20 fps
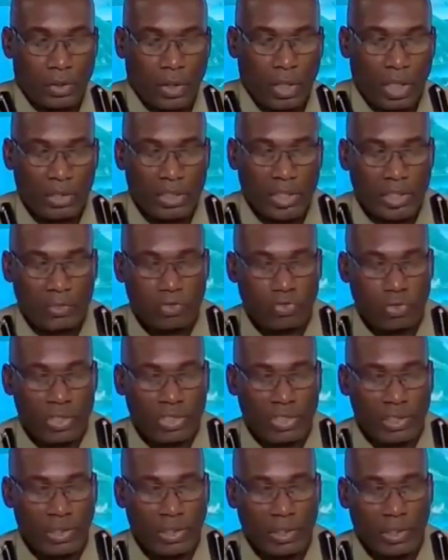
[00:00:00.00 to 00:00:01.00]
Contact
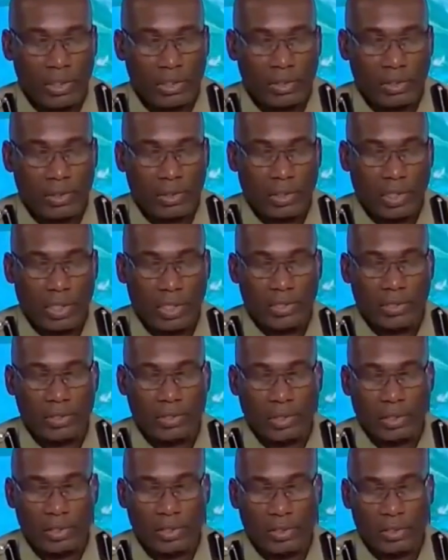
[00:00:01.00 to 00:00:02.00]
tracing in this
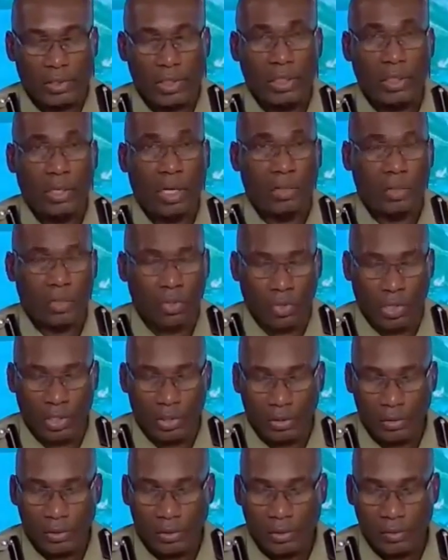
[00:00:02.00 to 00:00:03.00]
case is still
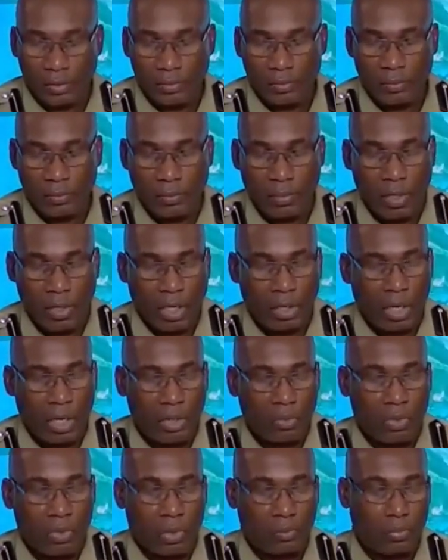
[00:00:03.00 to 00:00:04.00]
ongoing,
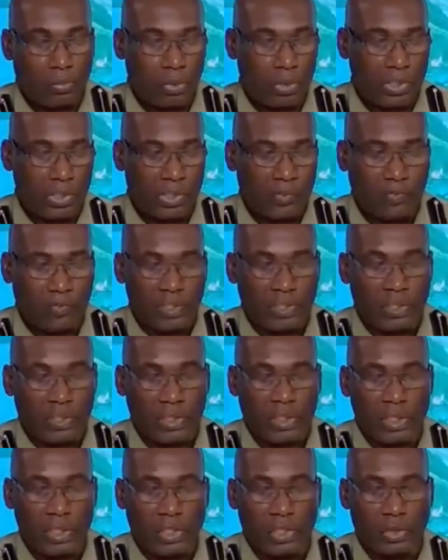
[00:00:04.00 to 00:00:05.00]
along with a police
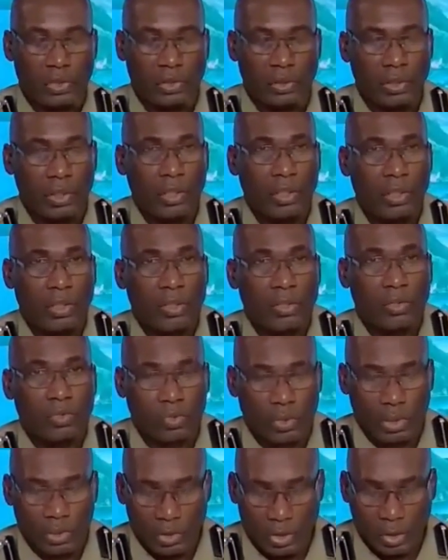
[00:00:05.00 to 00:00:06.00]
investigation
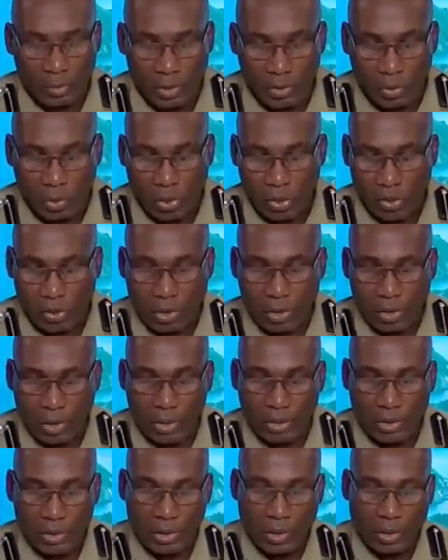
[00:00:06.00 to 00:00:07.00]
to determine whether or
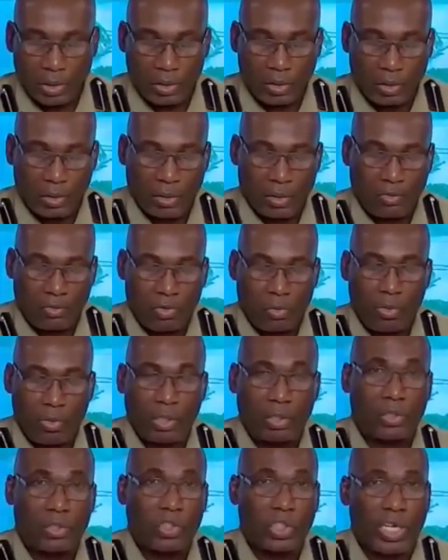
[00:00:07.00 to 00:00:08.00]
not
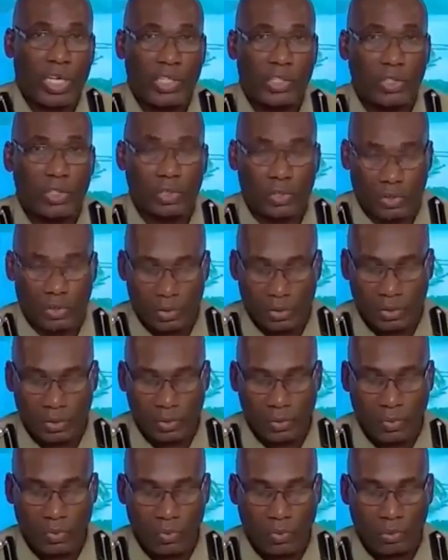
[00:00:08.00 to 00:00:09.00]
criminal charges
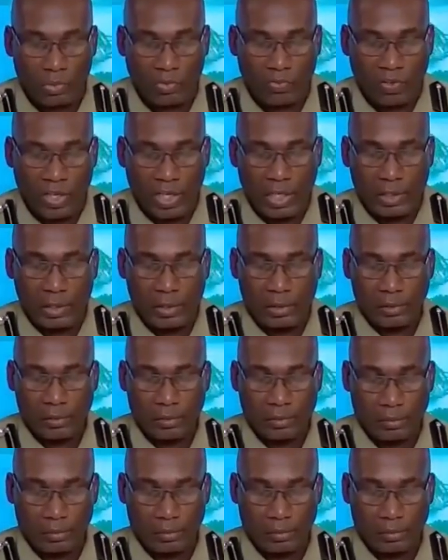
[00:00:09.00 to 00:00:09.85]
will be filed.